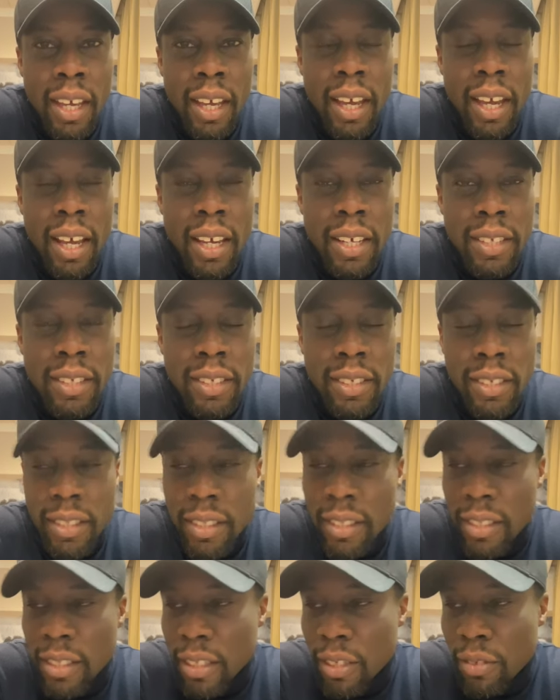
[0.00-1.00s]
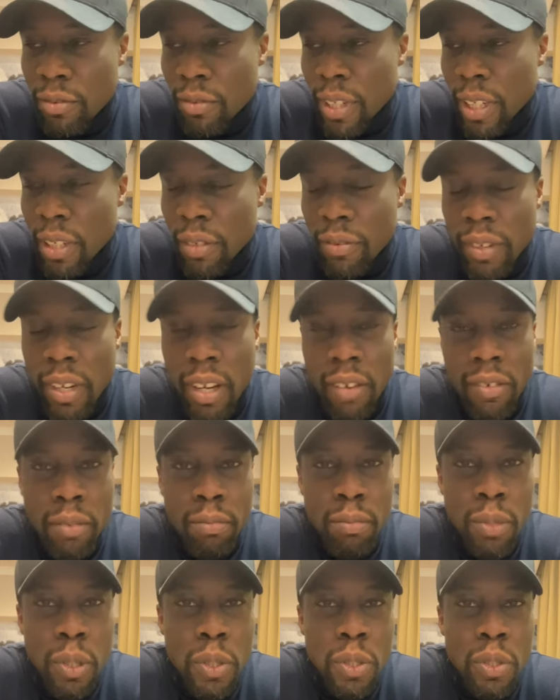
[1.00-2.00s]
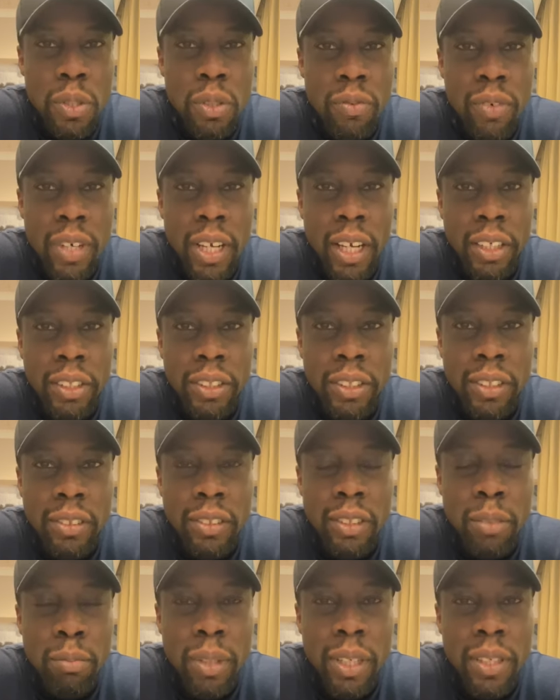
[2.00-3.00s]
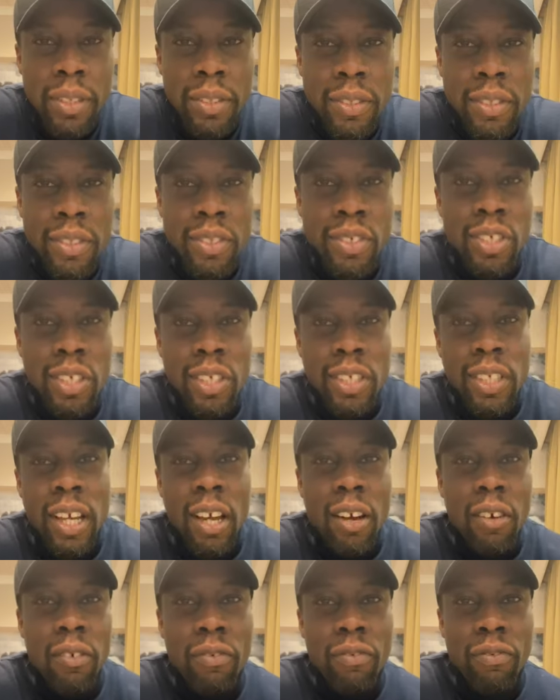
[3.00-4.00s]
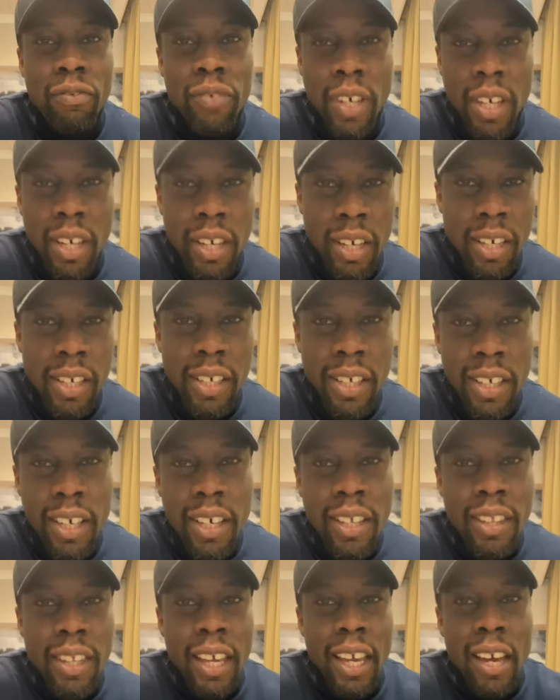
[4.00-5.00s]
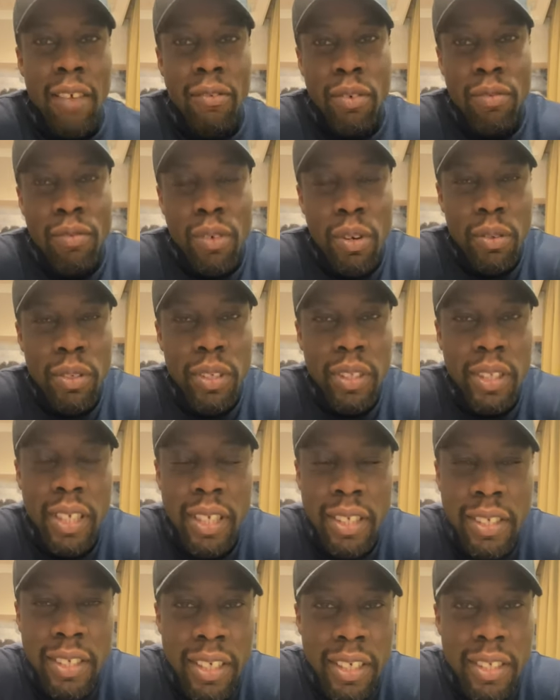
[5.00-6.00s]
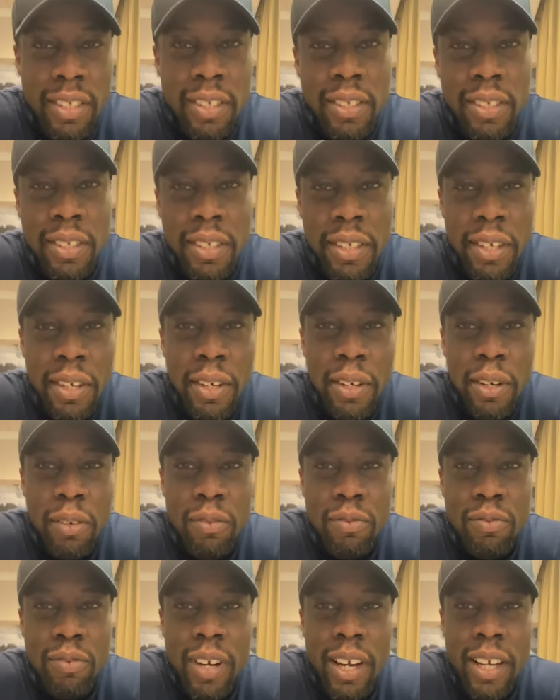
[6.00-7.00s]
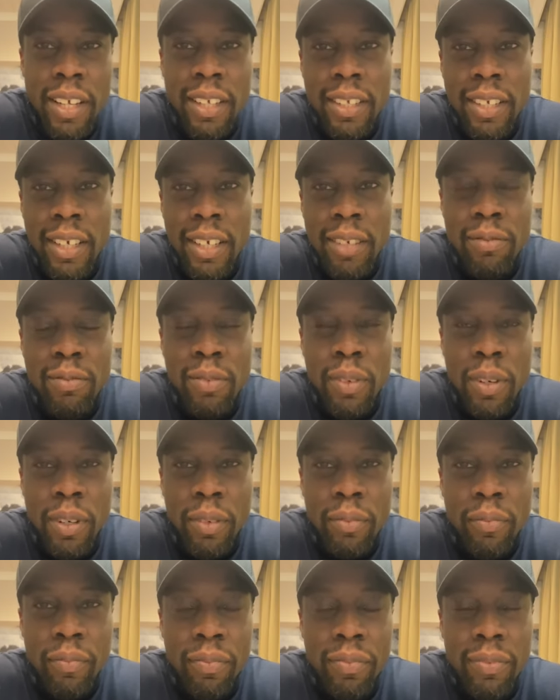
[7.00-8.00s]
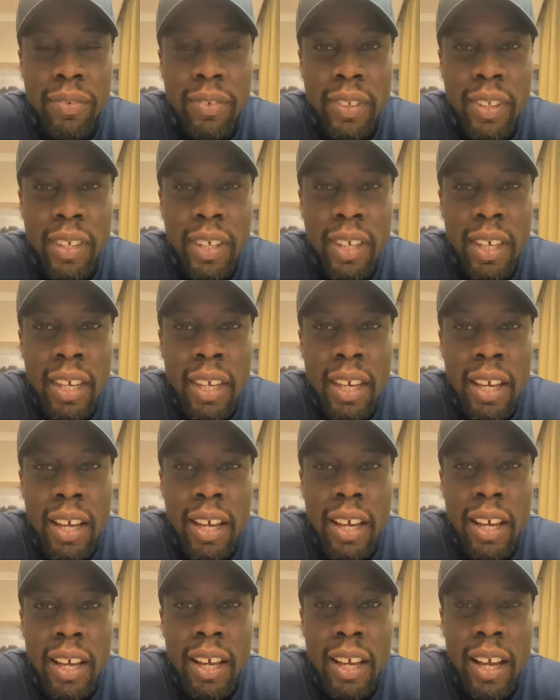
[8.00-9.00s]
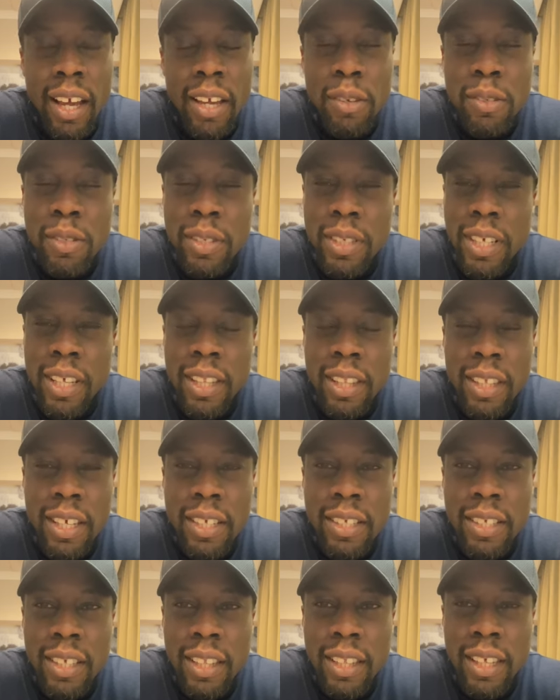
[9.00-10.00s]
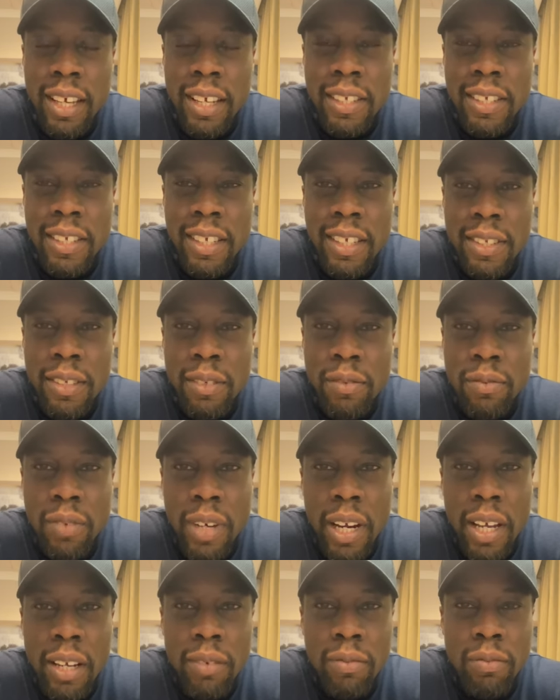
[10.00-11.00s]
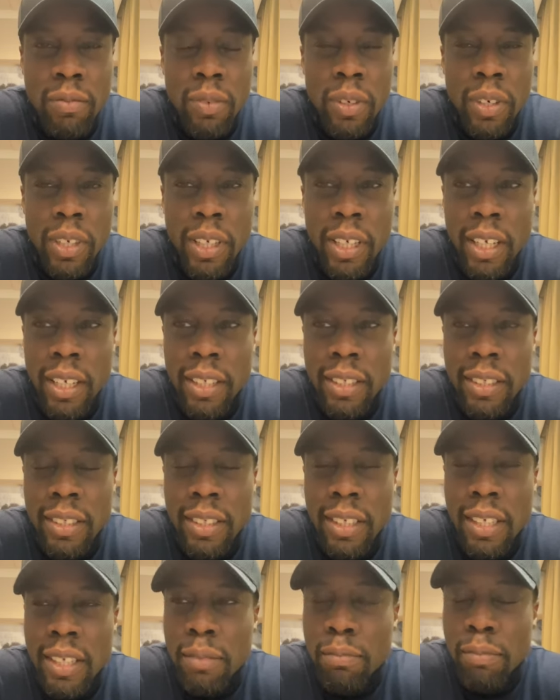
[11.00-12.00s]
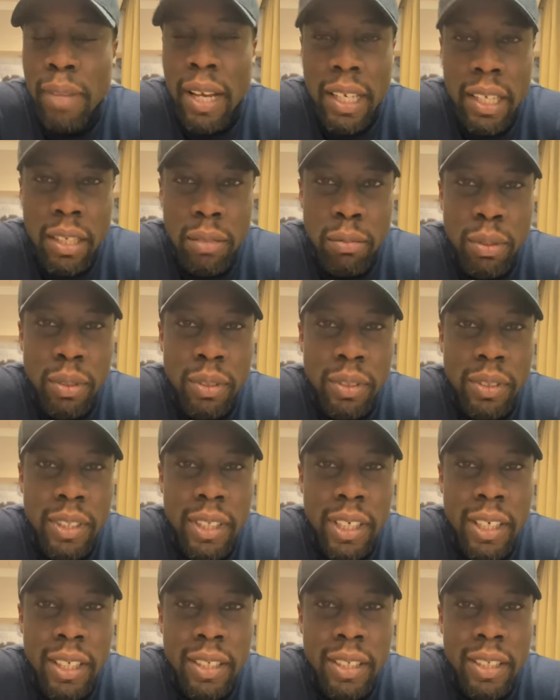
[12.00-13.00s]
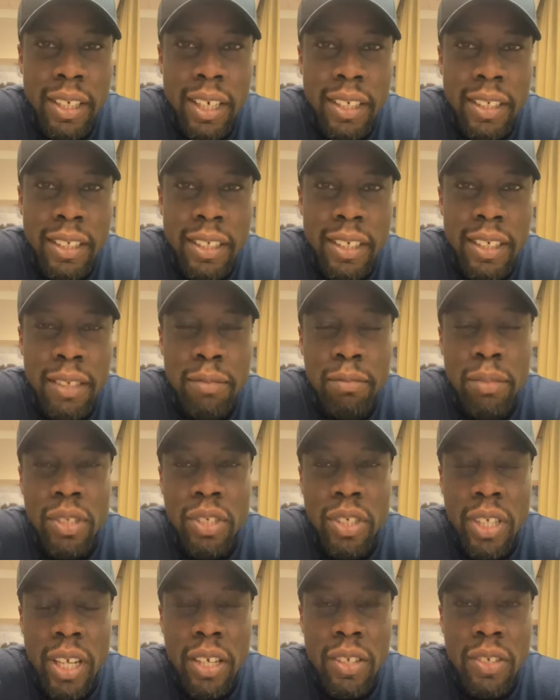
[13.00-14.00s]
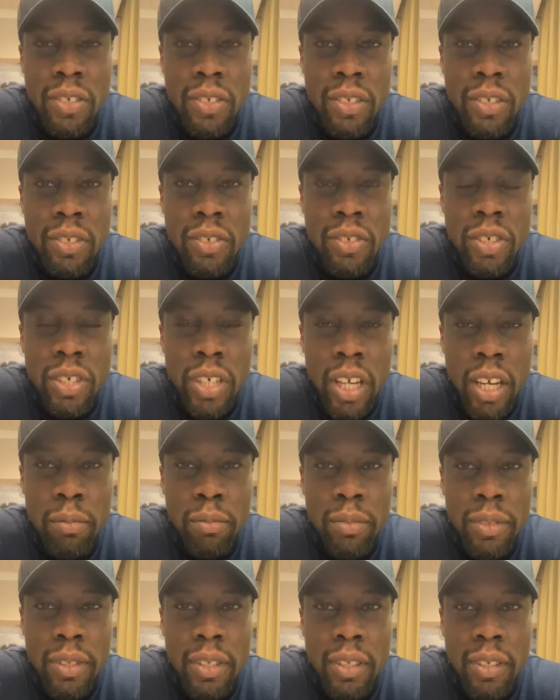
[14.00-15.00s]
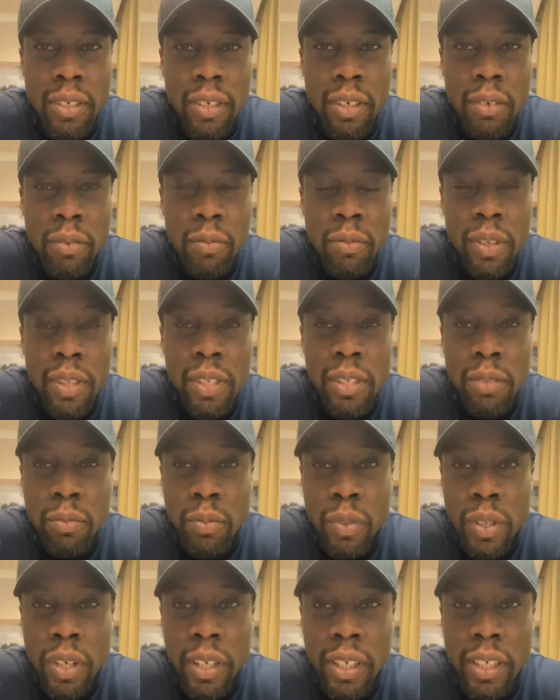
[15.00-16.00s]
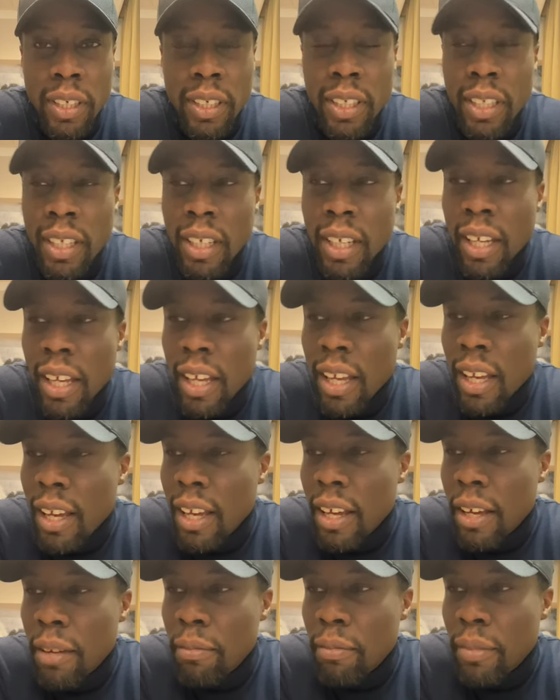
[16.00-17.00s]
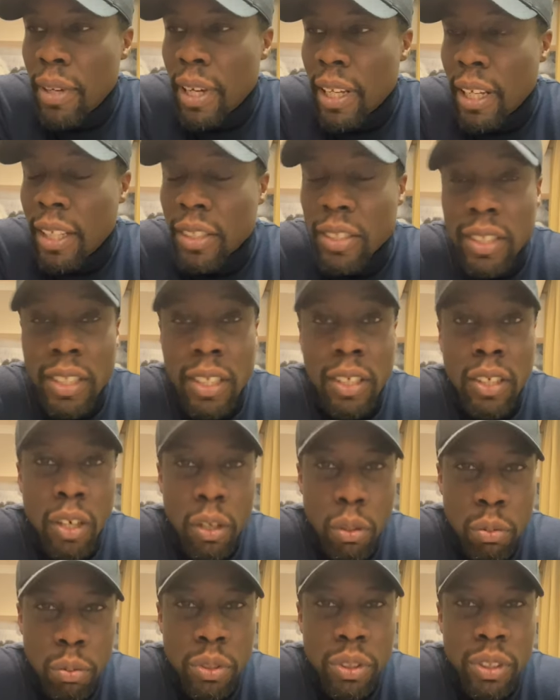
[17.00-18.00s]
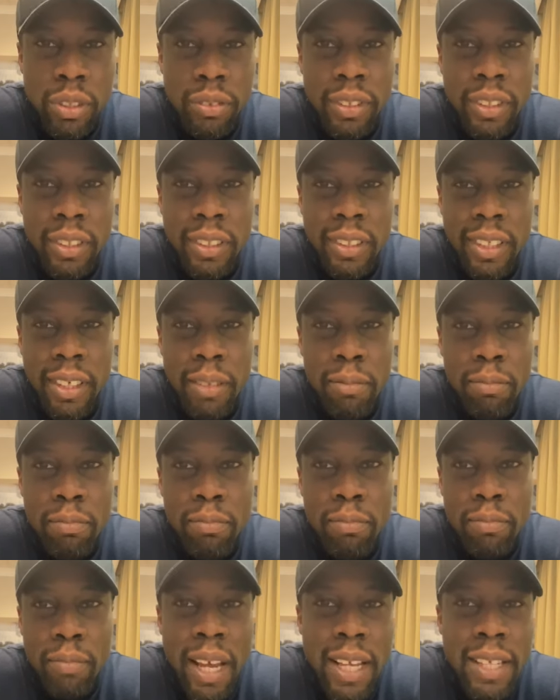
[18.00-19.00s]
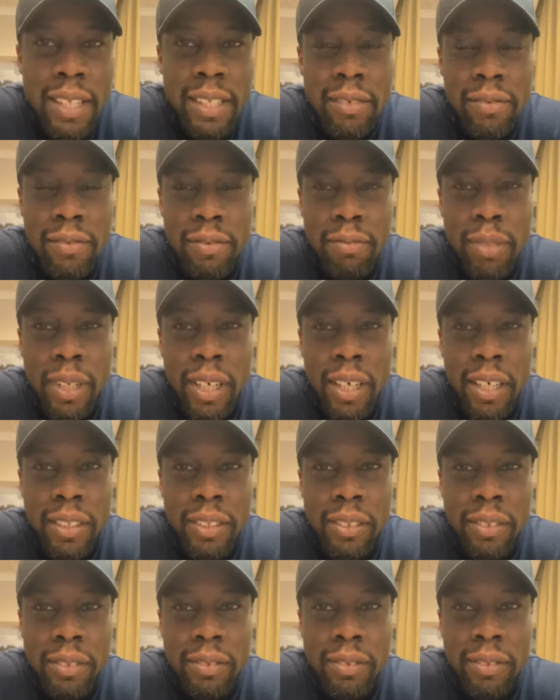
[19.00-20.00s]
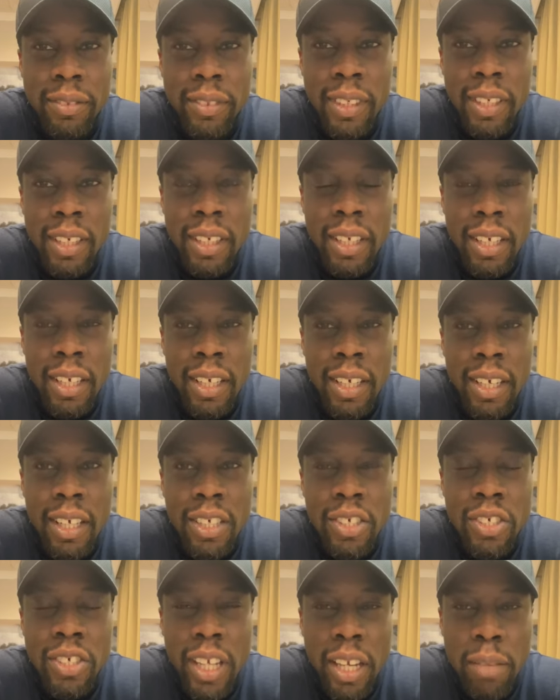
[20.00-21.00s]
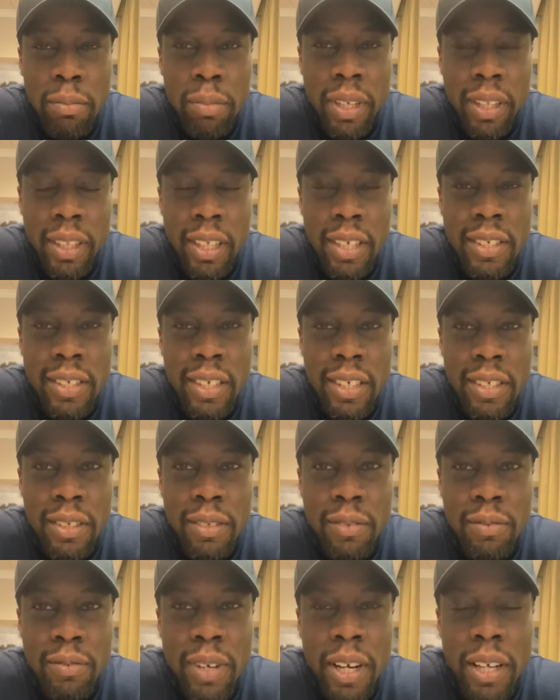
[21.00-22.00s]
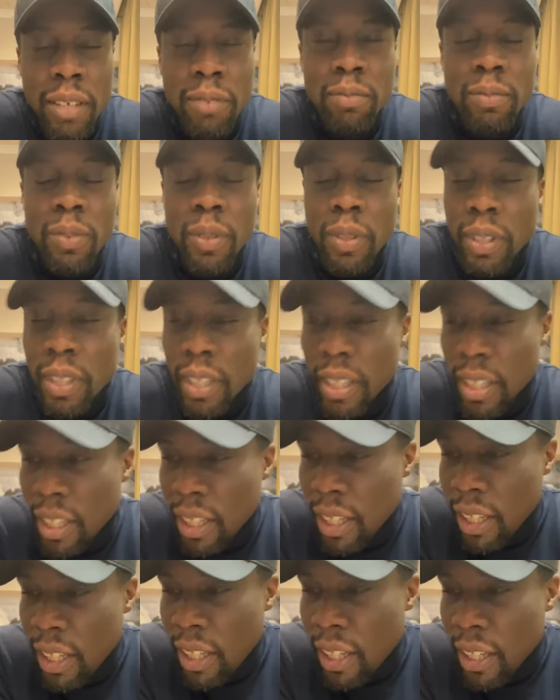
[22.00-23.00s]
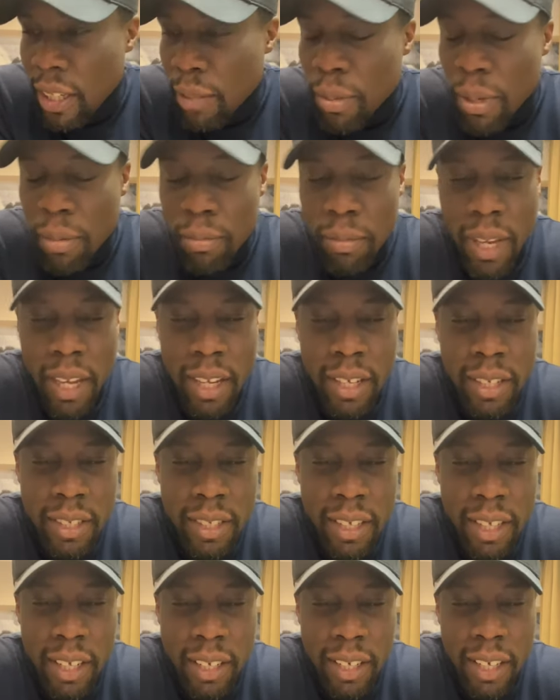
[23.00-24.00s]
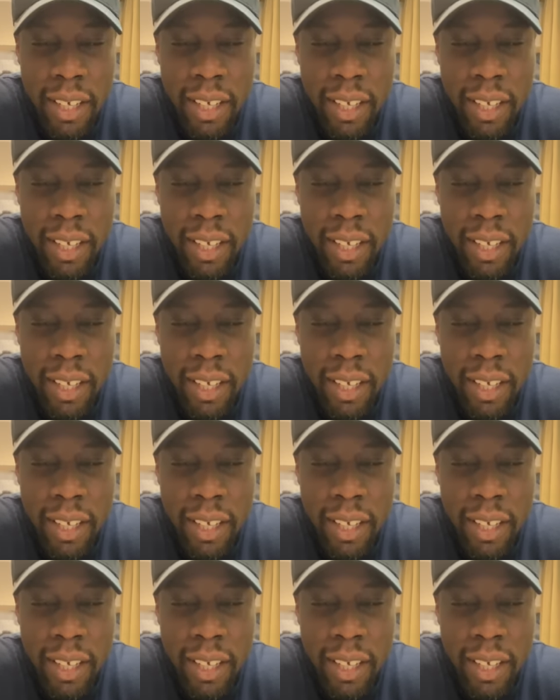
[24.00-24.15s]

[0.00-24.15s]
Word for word: And the degree of our emotional reaction depends on just how far they have eroded that sense of right and wrong. I also learned this that that sense of right and wrong is, is malleable and, and can be changed and shaped uh, with some work. Um, and actually, culture is a massive part of shaping that sense of right and wrong. You'd be amazed at